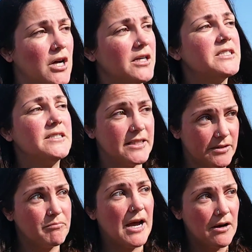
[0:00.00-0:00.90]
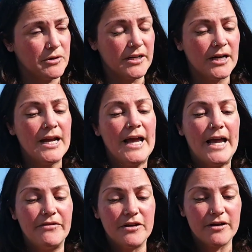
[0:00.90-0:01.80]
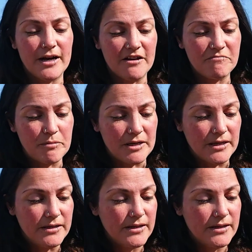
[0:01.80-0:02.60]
Not to disempower. And there have been,